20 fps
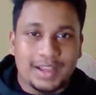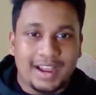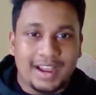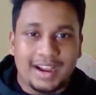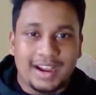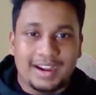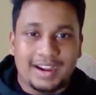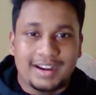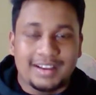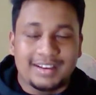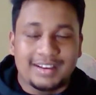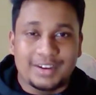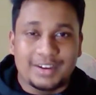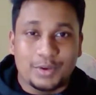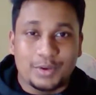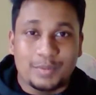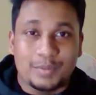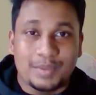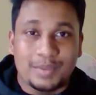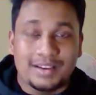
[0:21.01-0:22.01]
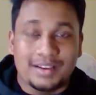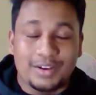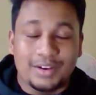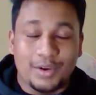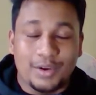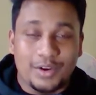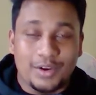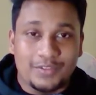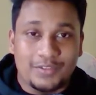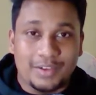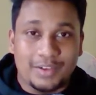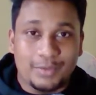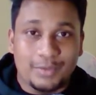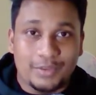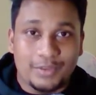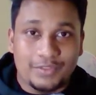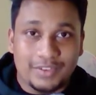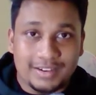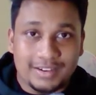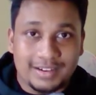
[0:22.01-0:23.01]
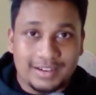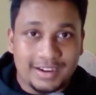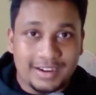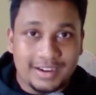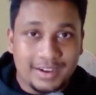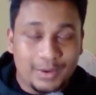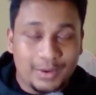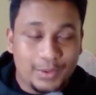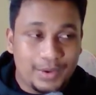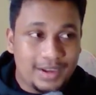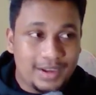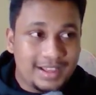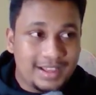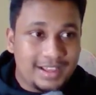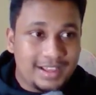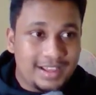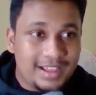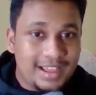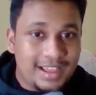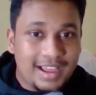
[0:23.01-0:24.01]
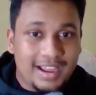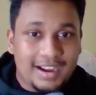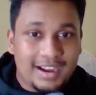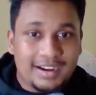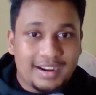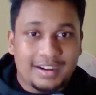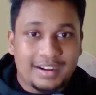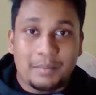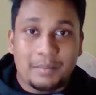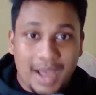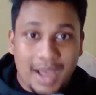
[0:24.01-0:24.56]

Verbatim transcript: And it took me a lot of time to figure that out and the